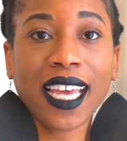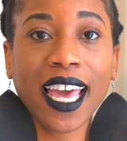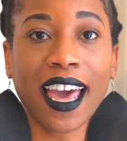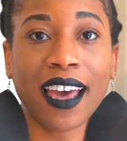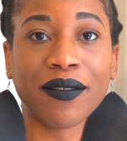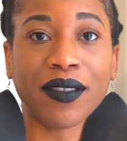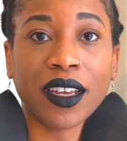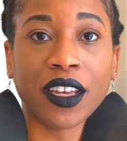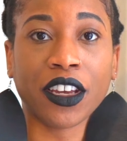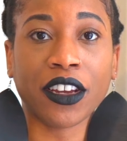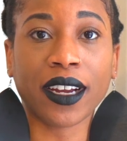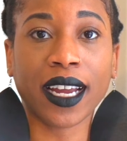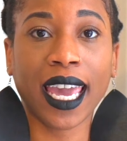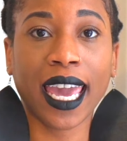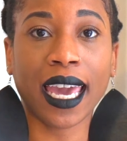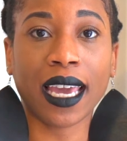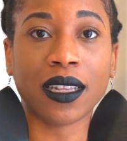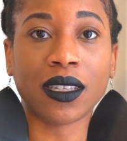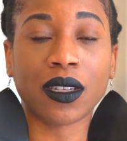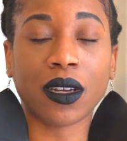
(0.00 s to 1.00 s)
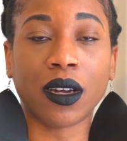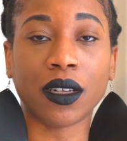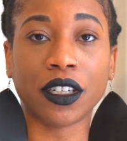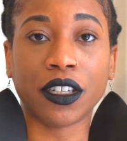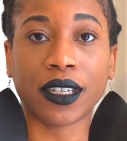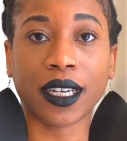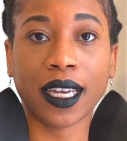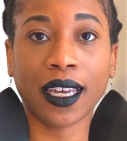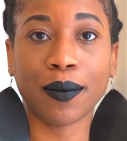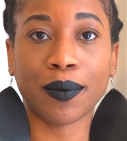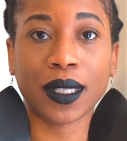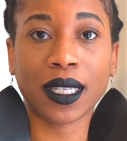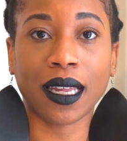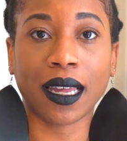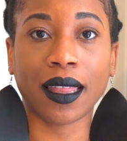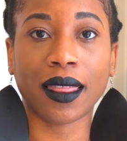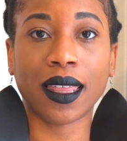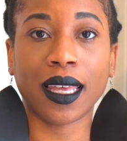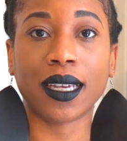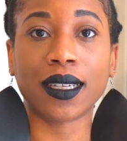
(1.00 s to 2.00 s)
having your hands on your hips
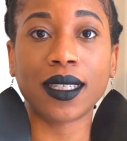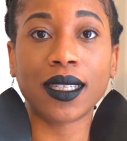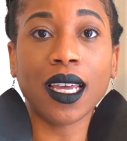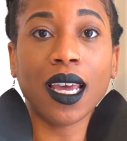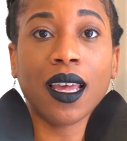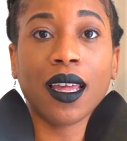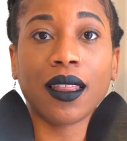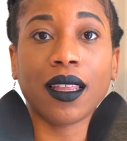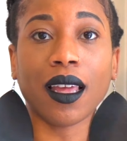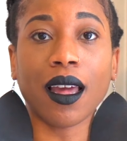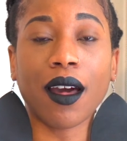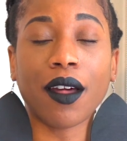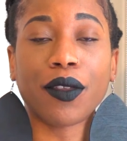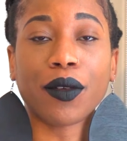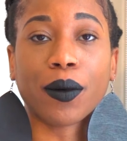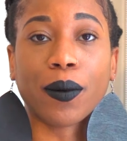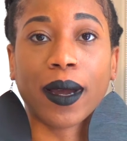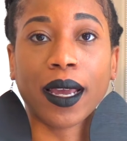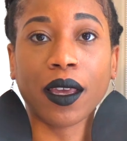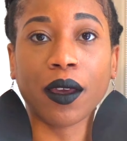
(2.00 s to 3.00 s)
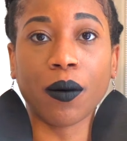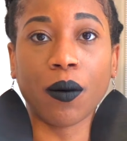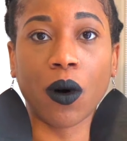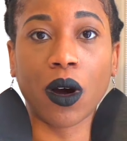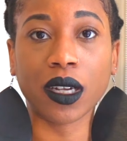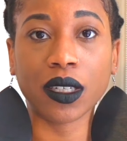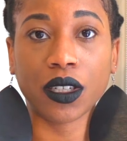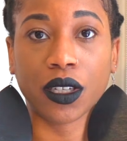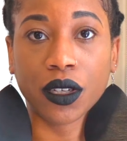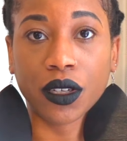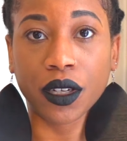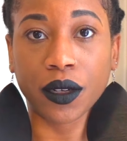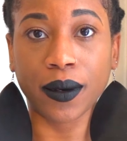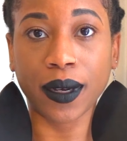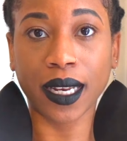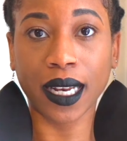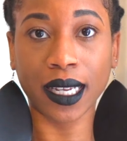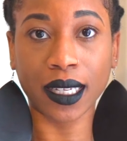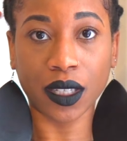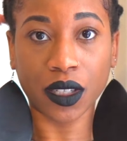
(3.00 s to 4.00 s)
like this, the other way you want to do
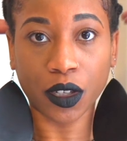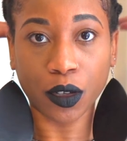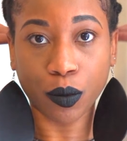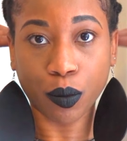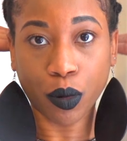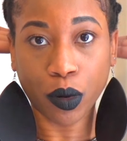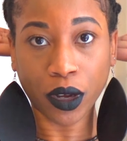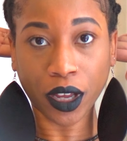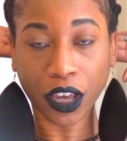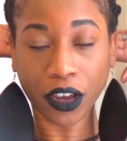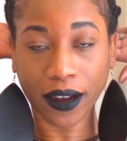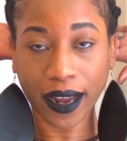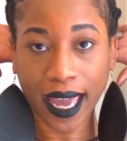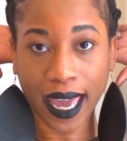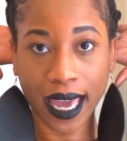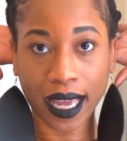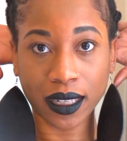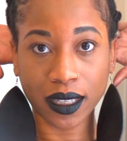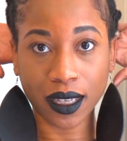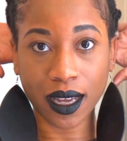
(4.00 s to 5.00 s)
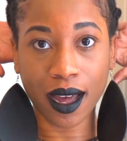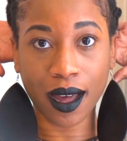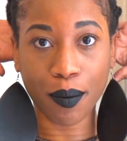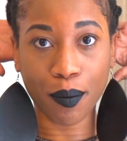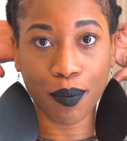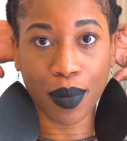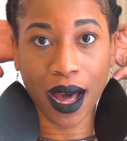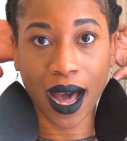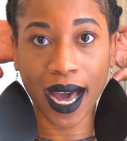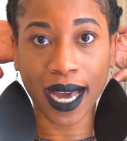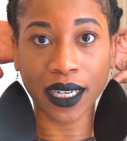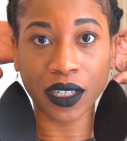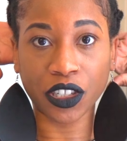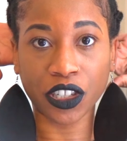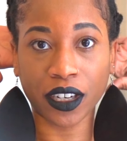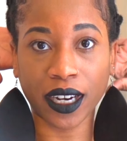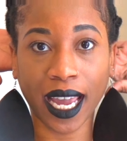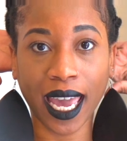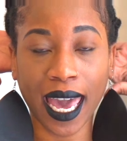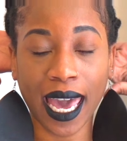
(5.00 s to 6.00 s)
it is to put your hands up behind
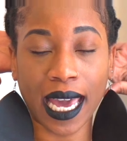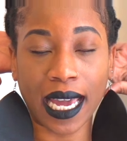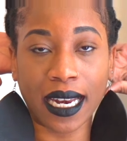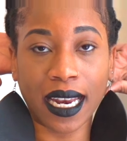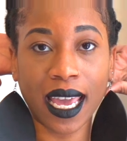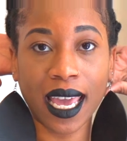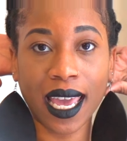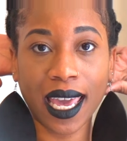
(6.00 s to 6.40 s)
your head